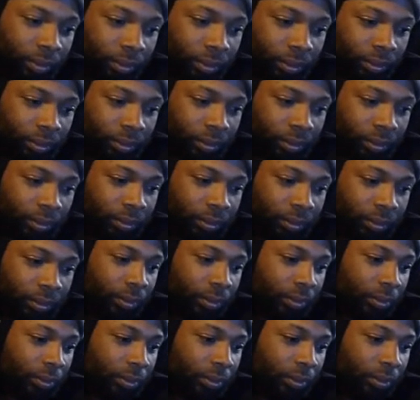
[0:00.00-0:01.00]

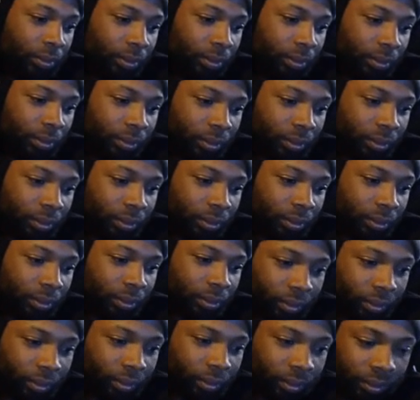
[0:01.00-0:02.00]

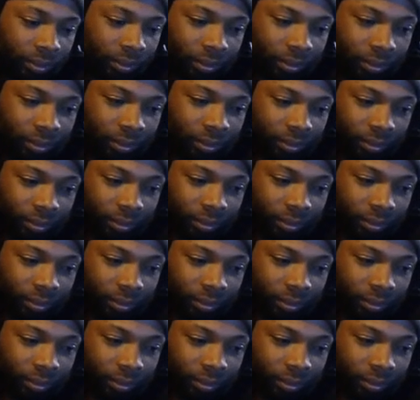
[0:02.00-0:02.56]
[no speech]